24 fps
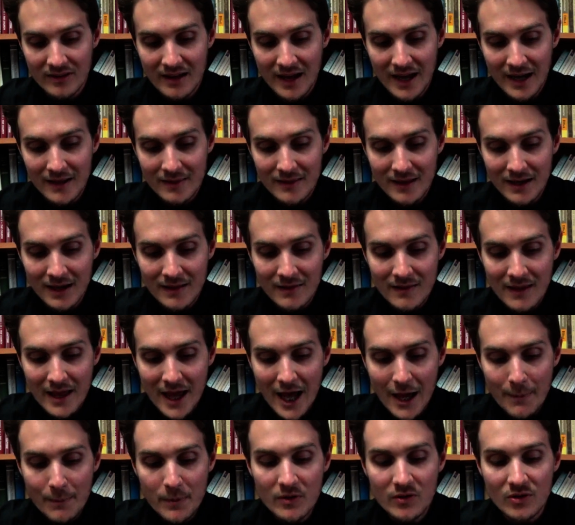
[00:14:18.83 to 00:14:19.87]
saying that in the
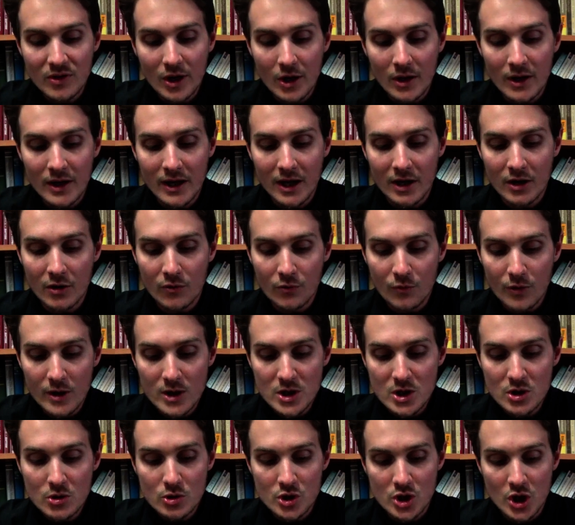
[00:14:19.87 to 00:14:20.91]
apostolic and
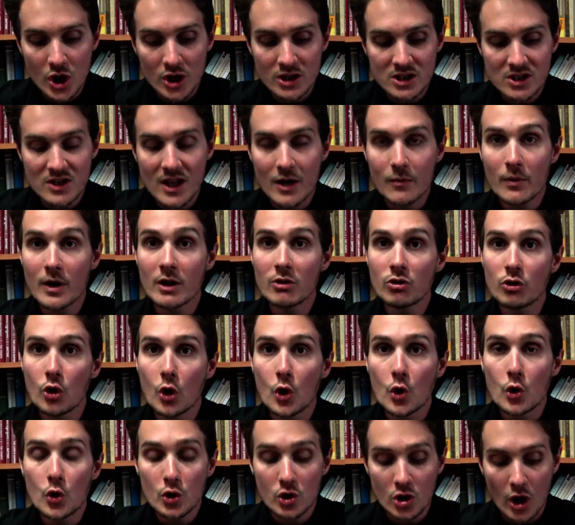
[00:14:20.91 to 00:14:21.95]
original church, there were
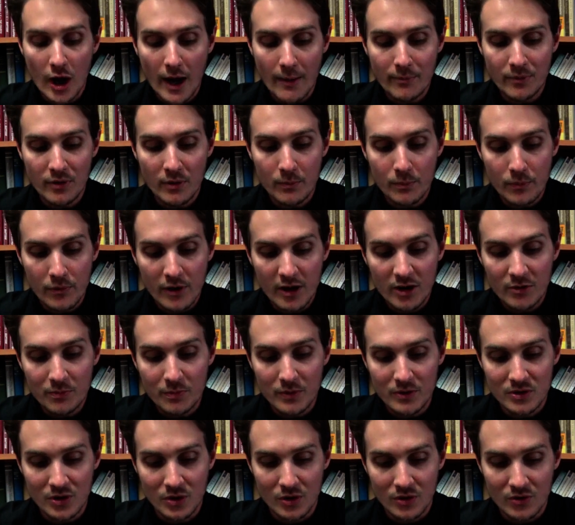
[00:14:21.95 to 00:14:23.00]
two types of
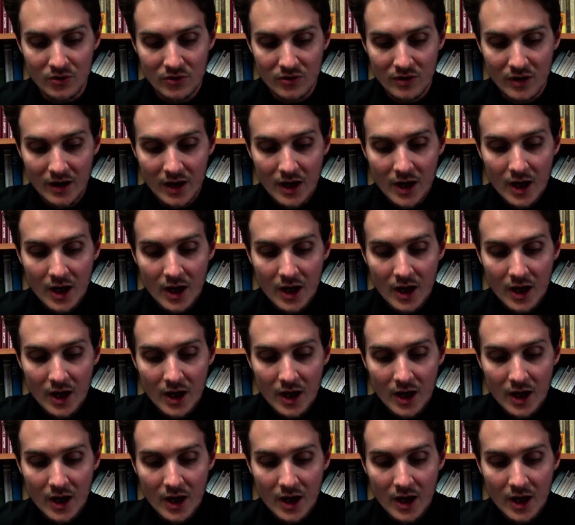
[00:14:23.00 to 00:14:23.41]
presbyters,